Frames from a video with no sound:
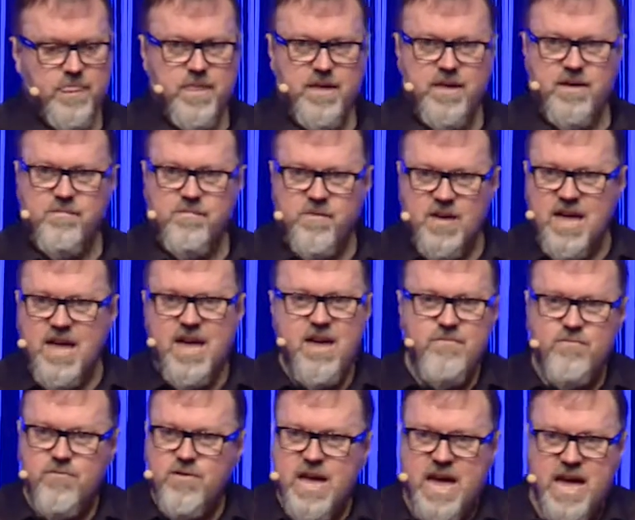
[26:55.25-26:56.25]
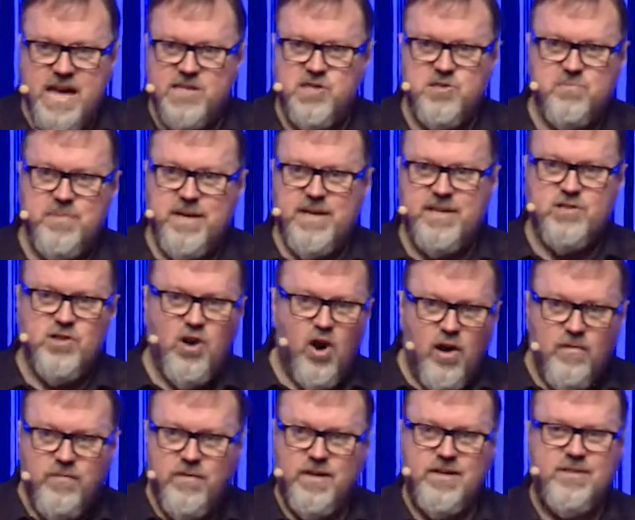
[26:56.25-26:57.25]
if every aspect
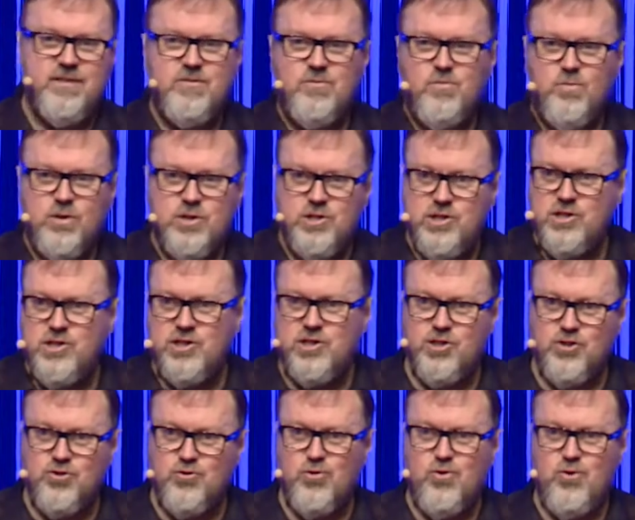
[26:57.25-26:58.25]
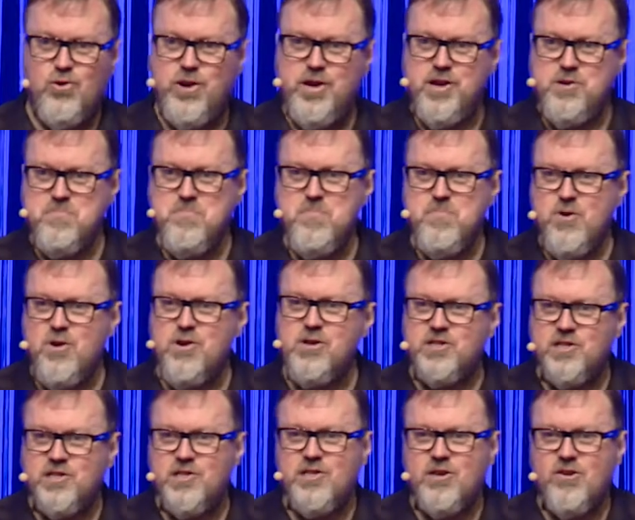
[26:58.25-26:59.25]
of it was destroyed, burnt
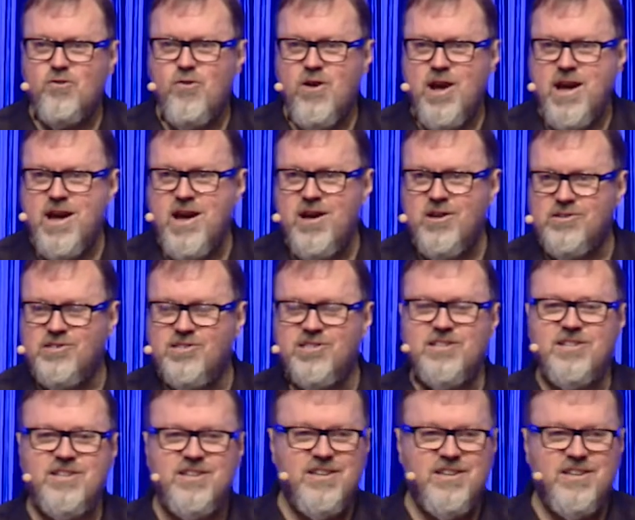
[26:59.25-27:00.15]
to the ground,